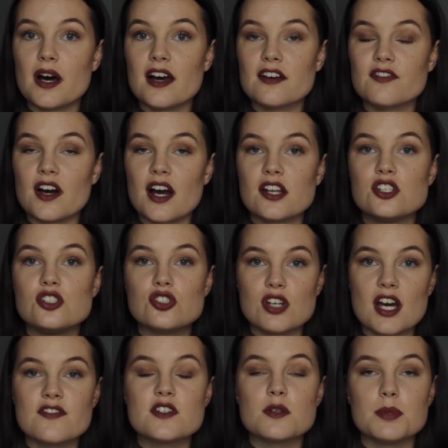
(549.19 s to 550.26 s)
I find you do
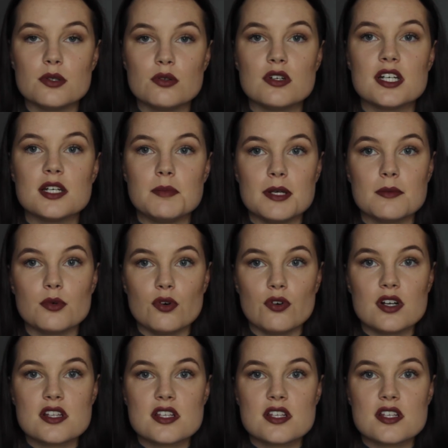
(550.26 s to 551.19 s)
have to build it a bit more.